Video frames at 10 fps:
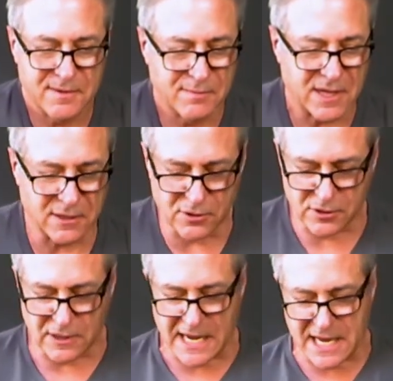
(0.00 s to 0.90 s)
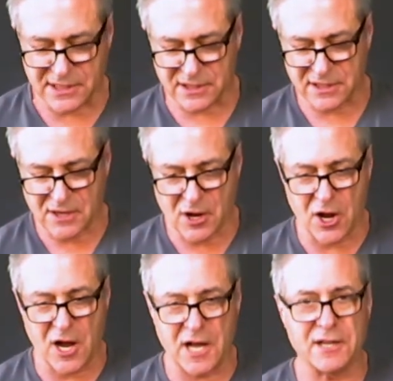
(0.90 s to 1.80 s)
my little class
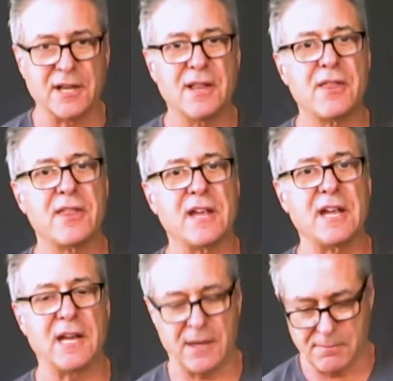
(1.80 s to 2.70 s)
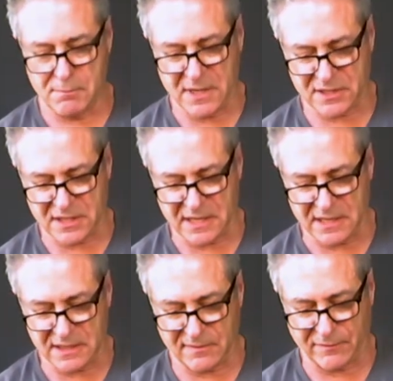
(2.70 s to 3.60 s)
on the
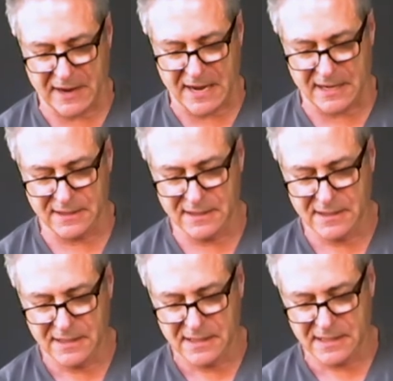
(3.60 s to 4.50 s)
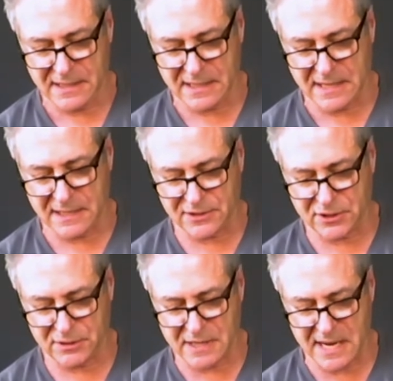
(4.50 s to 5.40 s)
misting fan. And again, I'll
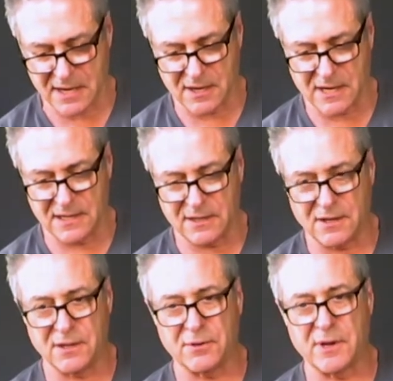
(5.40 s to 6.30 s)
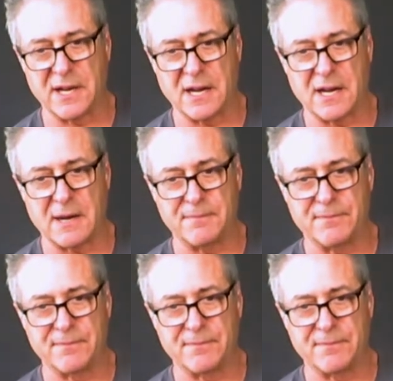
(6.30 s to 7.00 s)
turn that on all the way up,